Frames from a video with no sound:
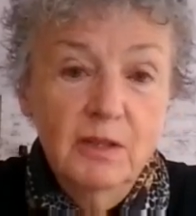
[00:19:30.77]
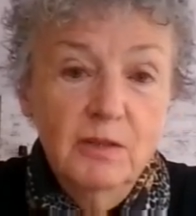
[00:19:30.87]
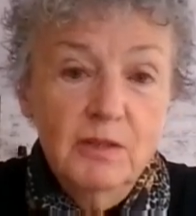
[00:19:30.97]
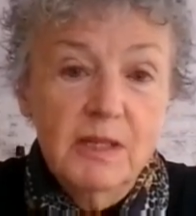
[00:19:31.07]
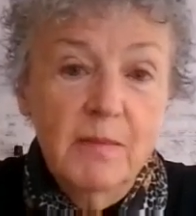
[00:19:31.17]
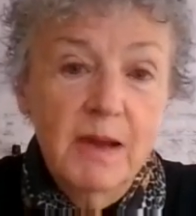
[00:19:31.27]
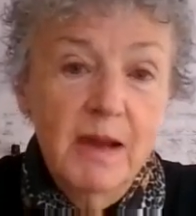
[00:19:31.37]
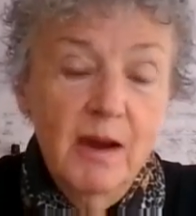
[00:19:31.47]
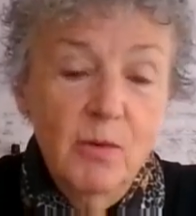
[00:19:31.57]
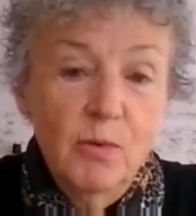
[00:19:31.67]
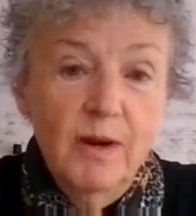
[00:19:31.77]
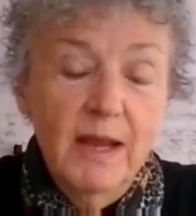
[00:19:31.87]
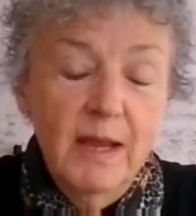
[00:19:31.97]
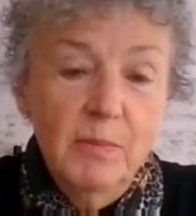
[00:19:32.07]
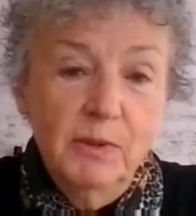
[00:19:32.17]
You somehow were
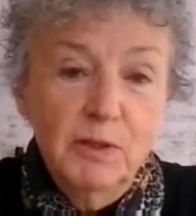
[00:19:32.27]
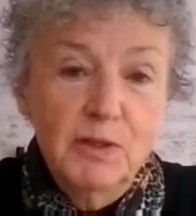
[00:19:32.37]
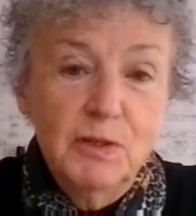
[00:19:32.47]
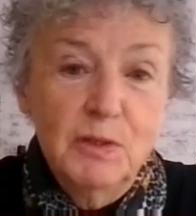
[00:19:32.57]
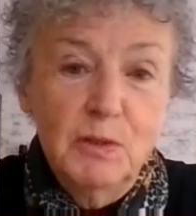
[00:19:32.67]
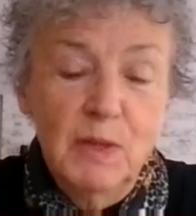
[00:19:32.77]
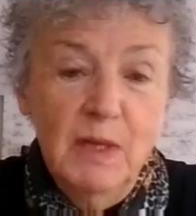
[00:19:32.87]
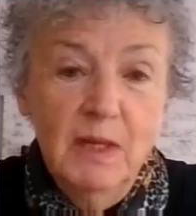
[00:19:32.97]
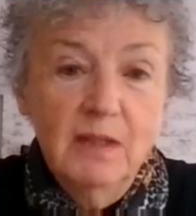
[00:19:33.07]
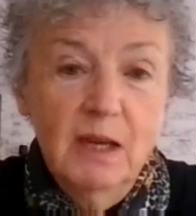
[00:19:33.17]
able to